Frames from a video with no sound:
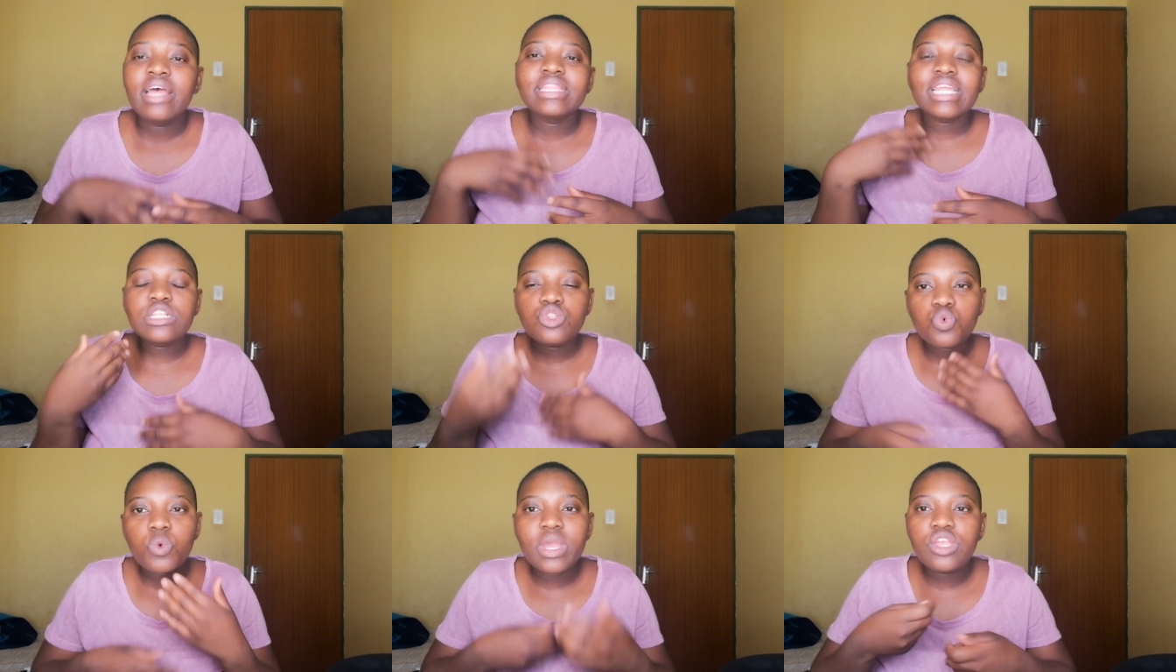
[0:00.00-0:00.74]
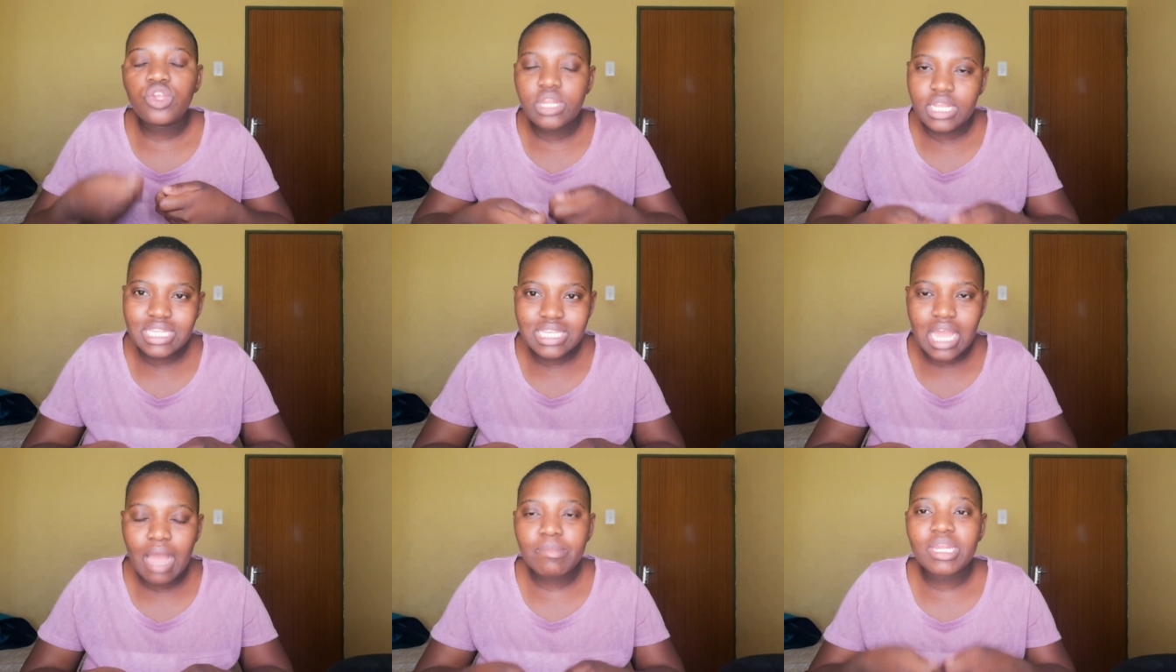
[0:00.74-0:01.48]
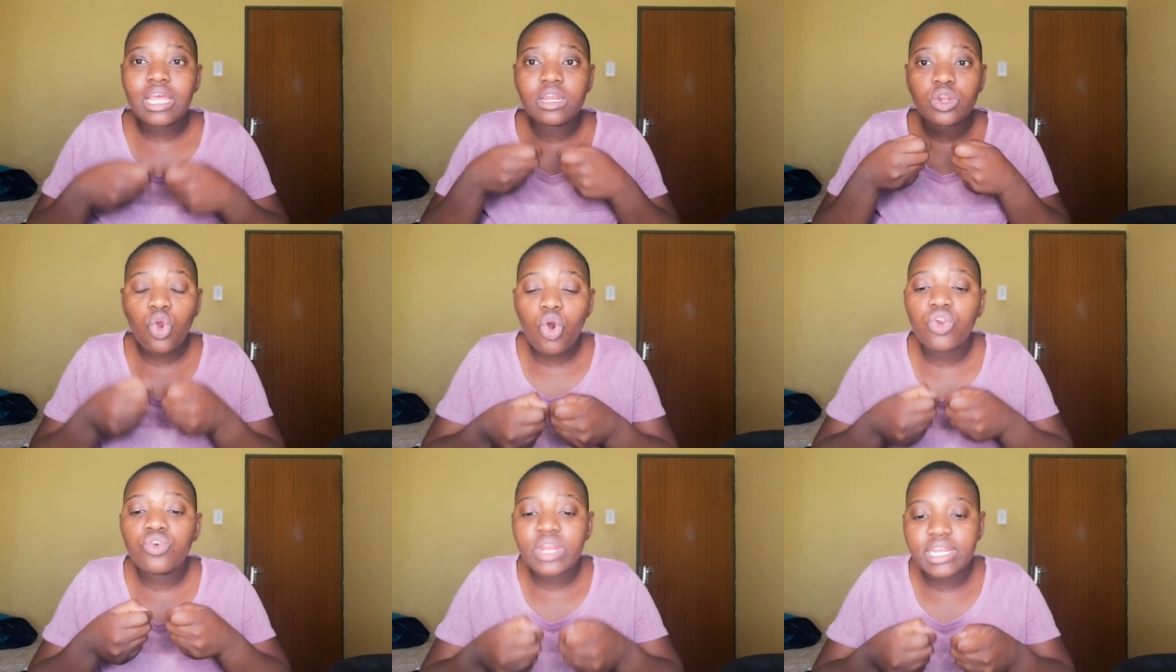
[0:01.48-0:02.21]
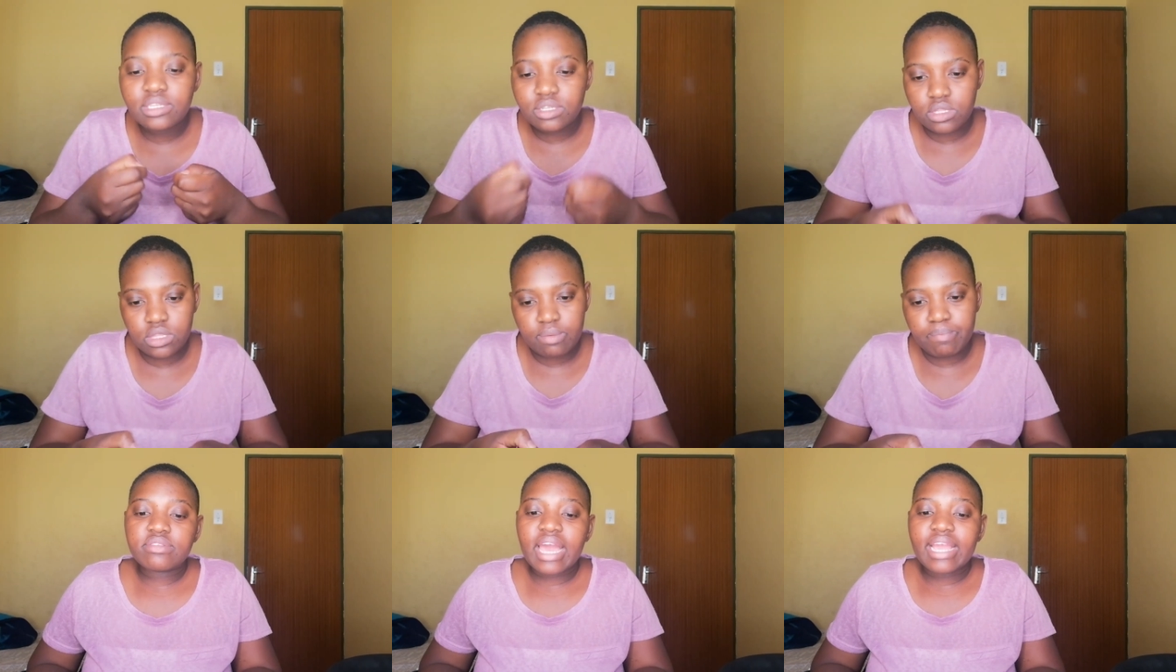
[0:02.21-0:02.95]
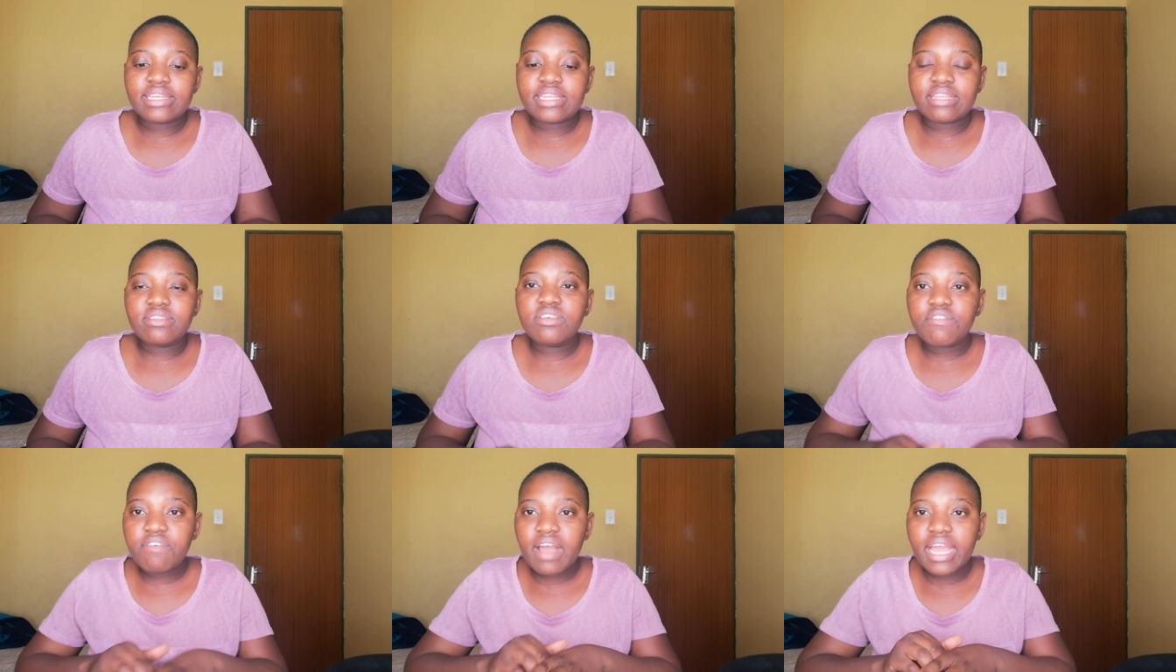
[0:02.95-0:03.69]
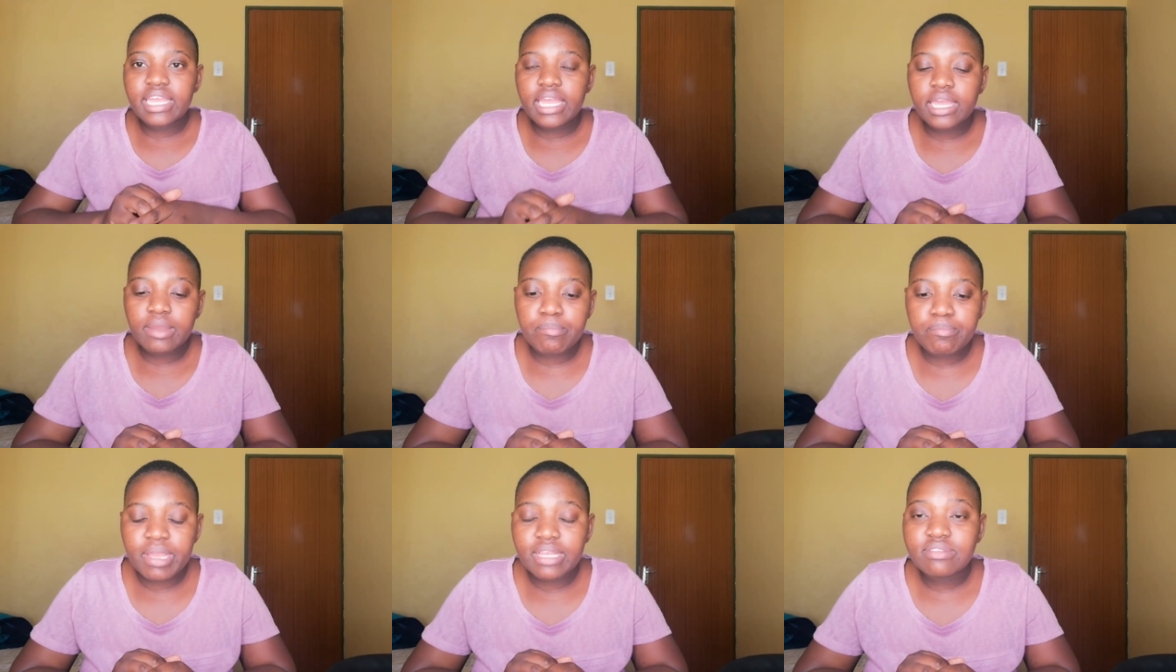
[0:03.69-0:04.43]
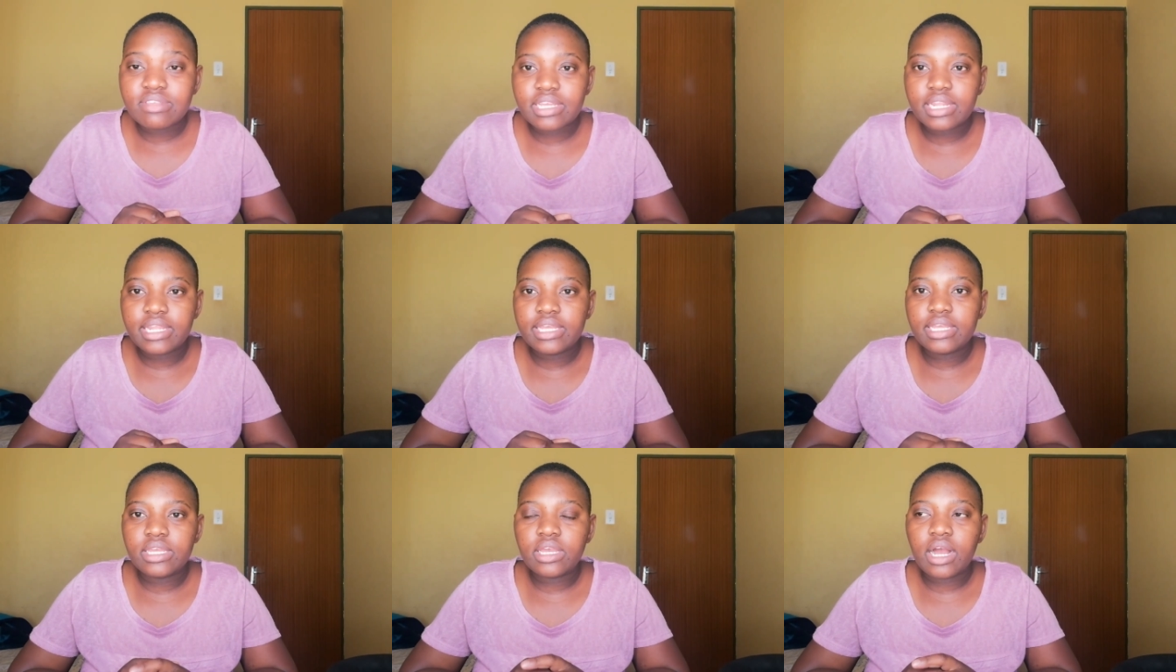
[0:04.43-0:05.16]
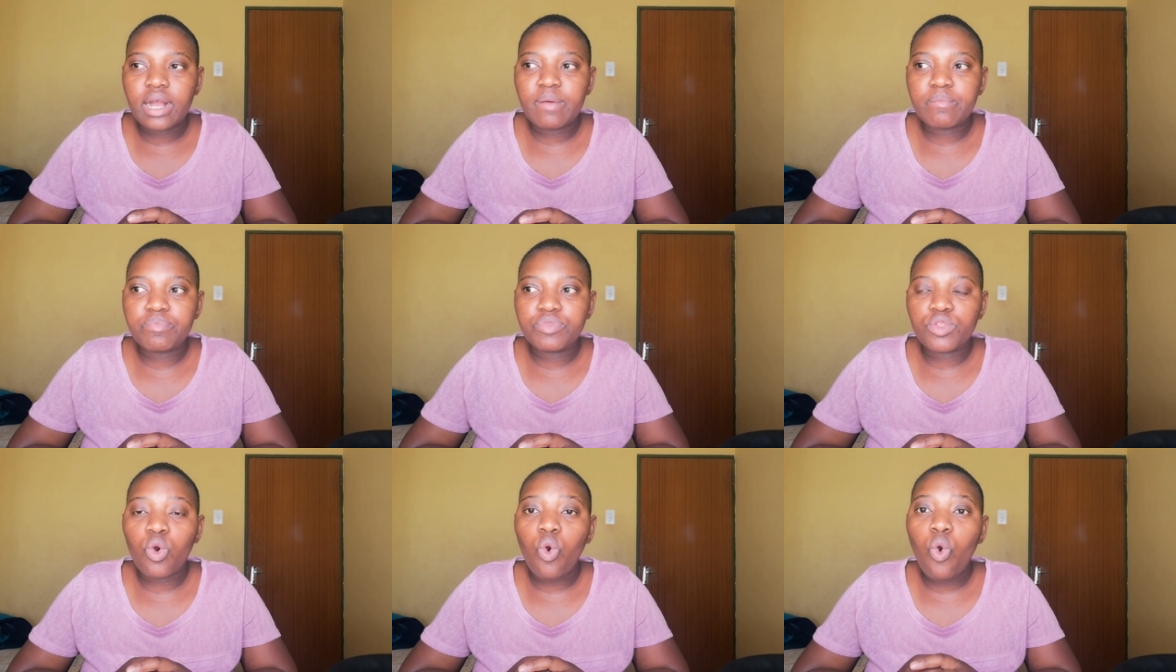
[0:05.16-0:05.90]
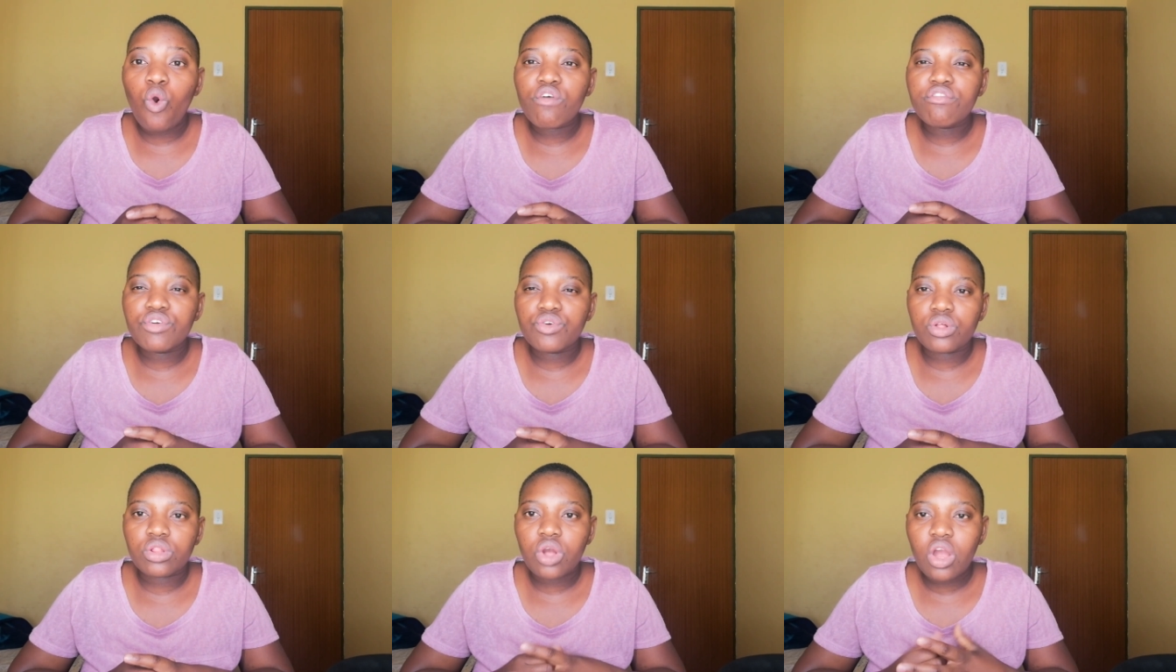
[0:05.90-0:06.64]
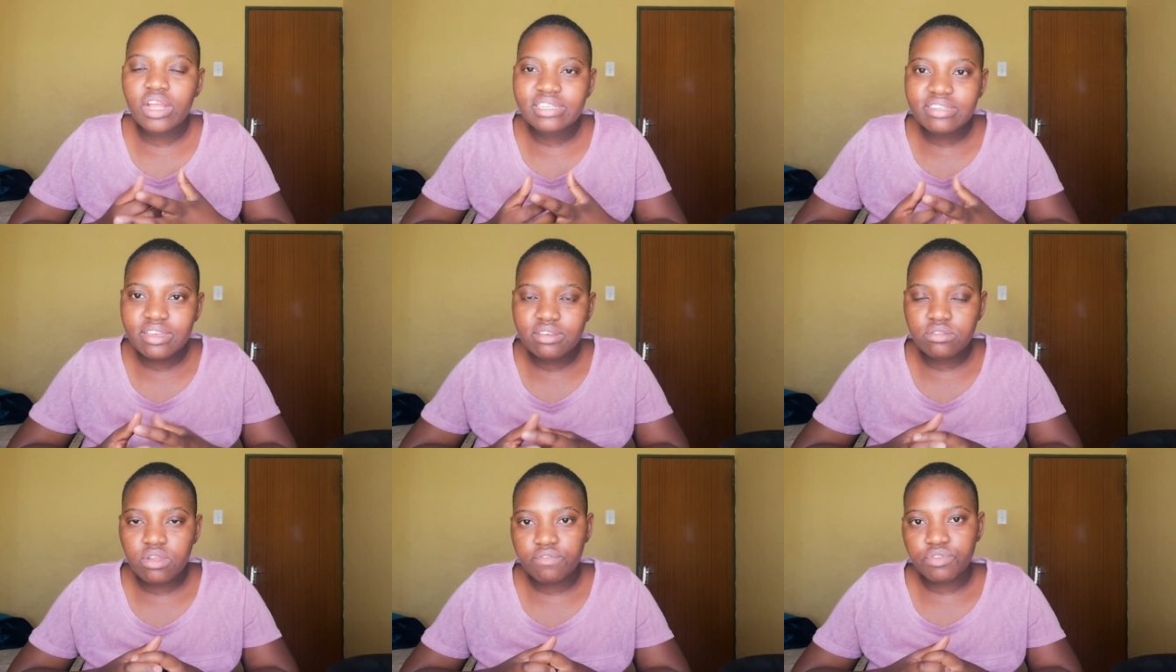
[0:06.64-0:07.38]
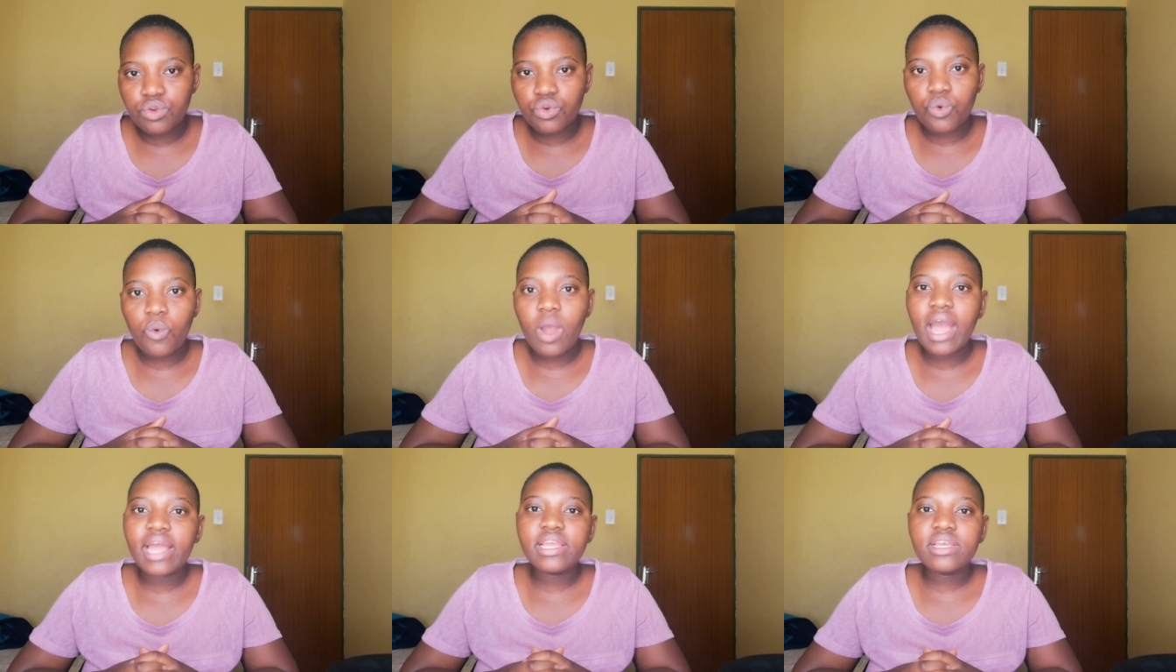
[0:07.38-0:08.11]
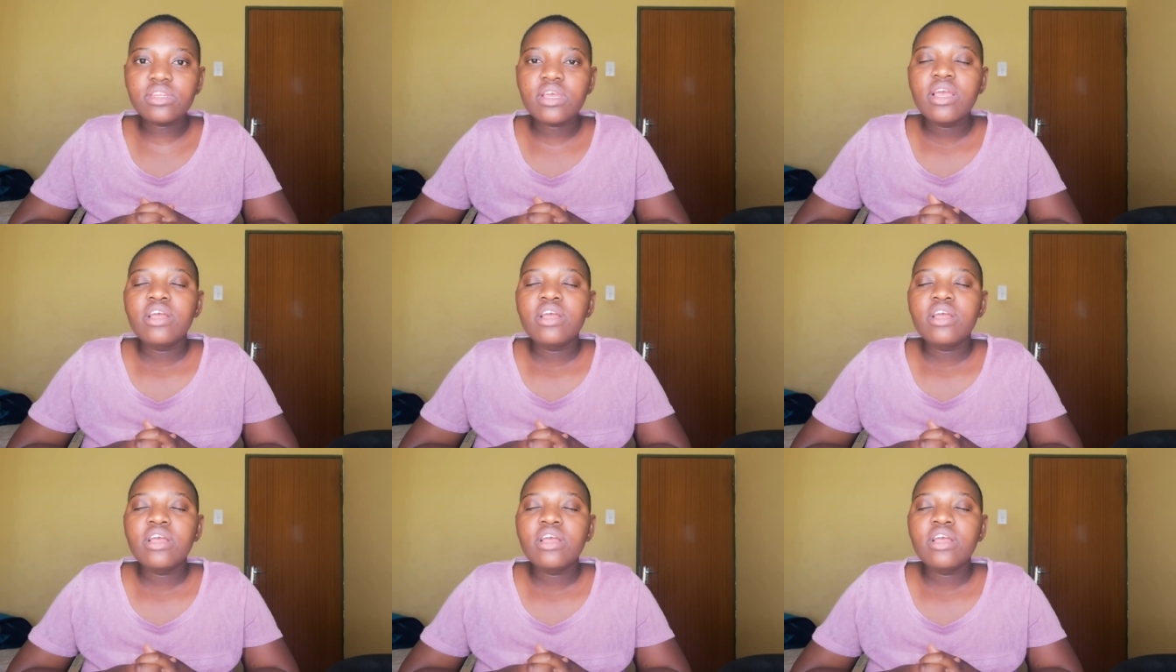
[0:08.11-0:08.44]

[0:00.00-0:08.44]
that's where you need to come in and correct them, identifying basically the overall context of the required.